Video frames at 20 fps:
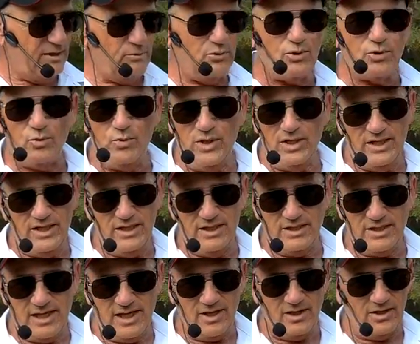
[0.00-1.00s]
It was windy
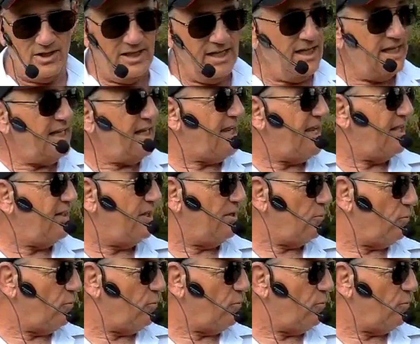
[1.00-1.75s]
as hell. And